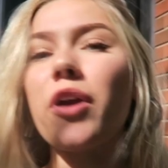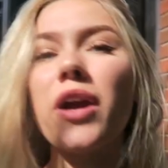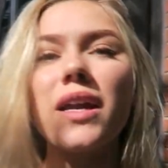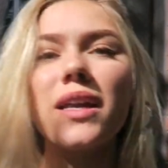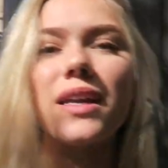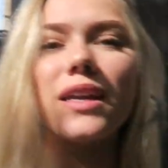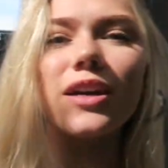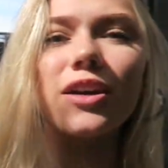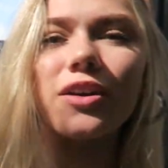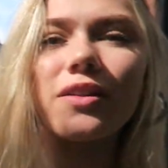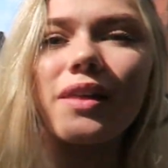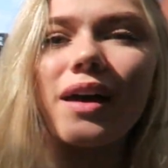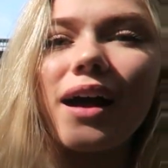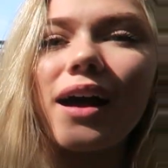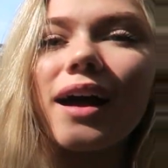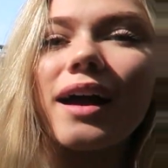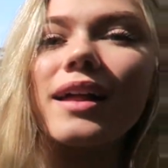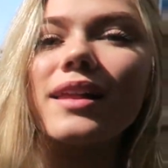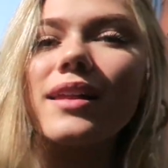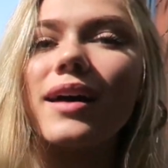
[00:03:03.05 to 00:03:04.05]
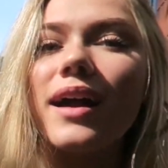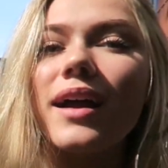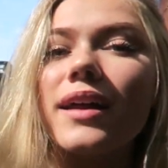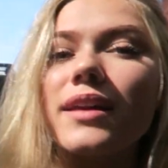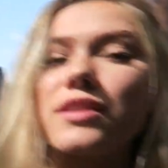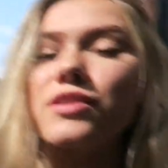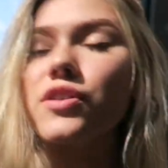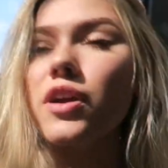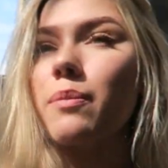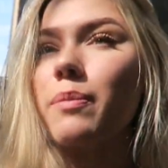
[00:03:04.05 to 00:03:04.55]
Right near the High
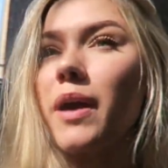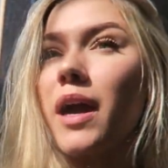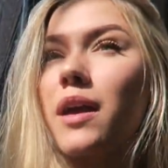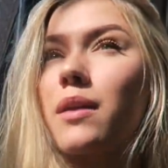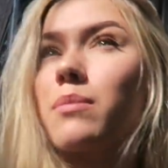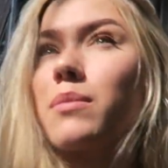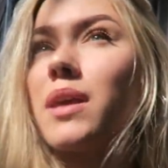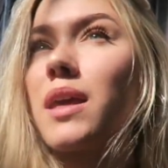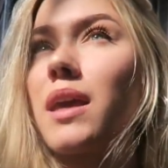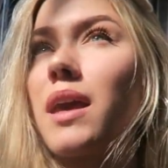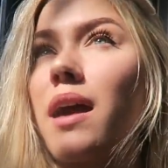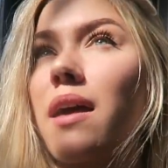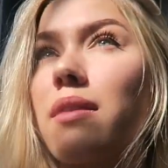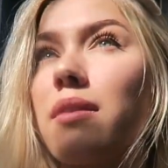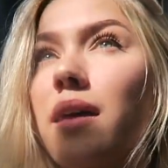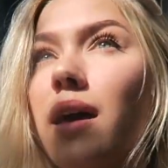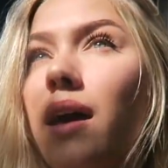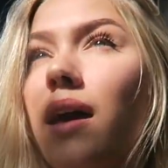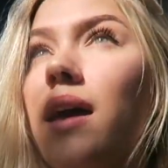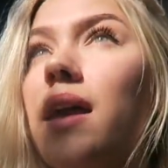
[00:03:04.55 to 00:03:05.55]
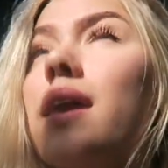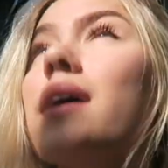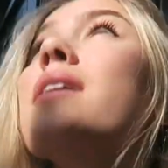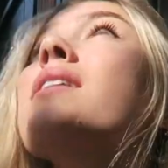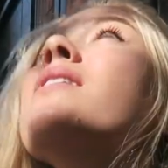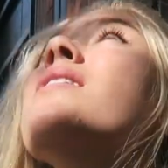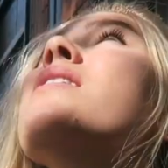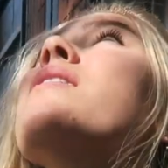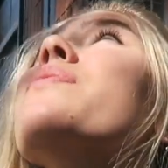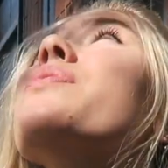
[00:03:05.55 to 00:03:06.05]
Line, it's right behind me. And then
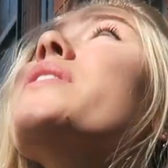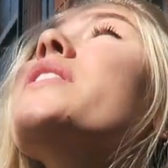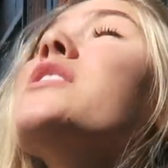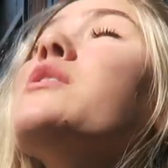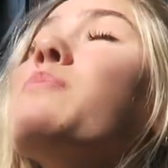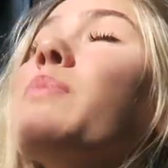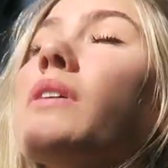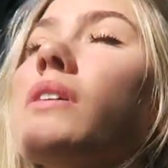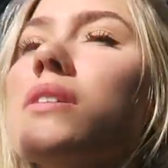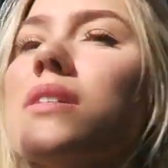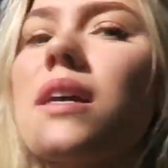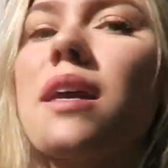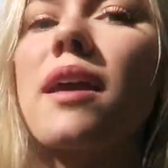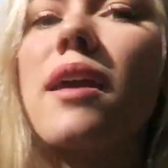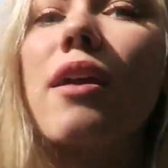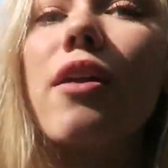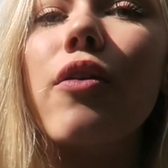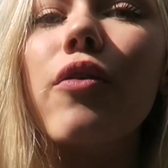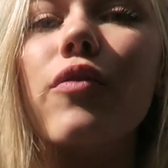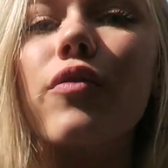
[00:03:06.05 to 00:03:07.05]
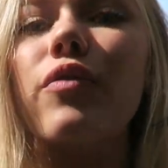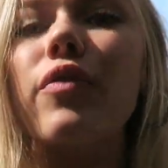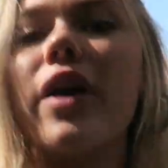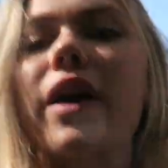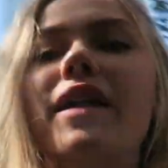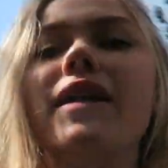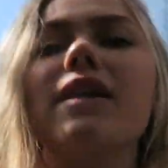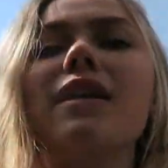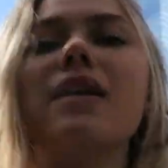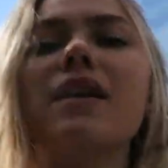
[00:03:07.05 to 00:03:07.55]
this building
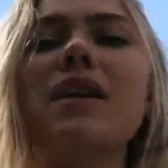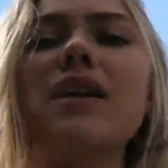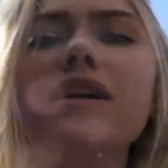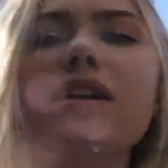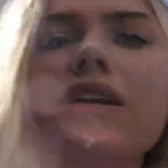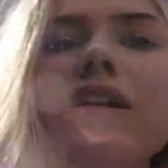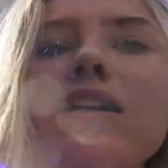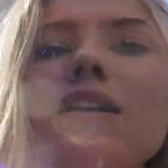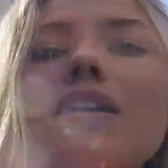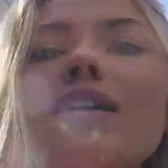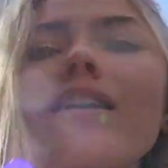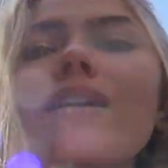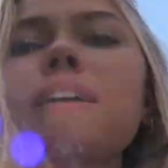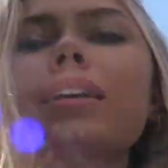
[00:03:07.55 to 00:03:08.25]
right here